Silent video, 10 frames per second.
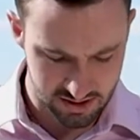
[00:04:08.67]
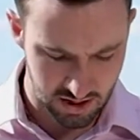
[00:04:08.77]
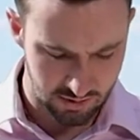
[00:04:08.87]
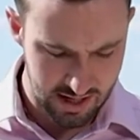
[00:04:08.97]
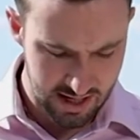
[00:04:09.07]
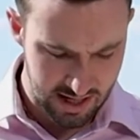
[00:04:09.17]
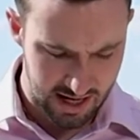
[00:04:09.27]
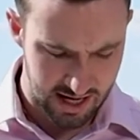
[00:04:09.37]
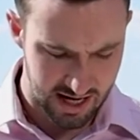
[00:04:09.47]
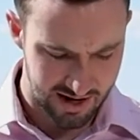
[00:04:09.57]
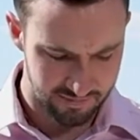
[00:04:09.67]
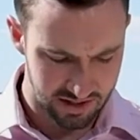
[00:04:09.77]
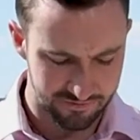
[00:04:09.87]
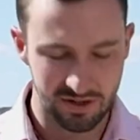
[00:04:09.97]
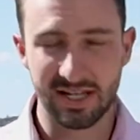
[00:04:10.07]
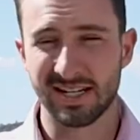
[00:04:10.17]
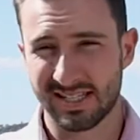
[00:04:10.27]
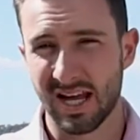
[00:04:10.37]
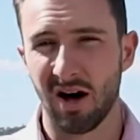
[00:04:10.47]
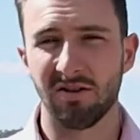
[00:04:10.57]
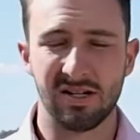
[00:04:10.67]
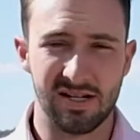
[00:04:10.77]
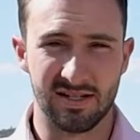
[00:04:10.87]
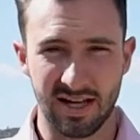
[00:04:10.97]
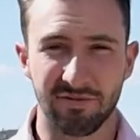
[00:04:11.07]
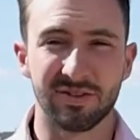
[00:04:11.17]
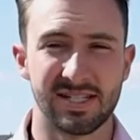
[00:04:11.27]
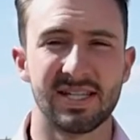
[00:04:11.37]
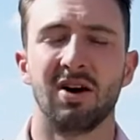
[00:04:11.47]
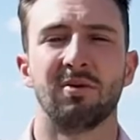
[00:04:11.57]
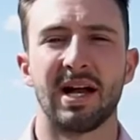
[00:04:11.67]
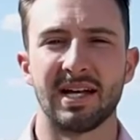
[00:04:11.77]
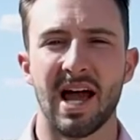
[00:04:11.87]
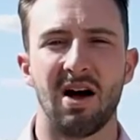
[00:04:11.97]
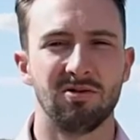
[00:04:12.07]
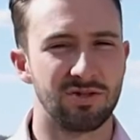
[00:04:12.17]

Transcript: So um, if you need to sell, definitely sell right now.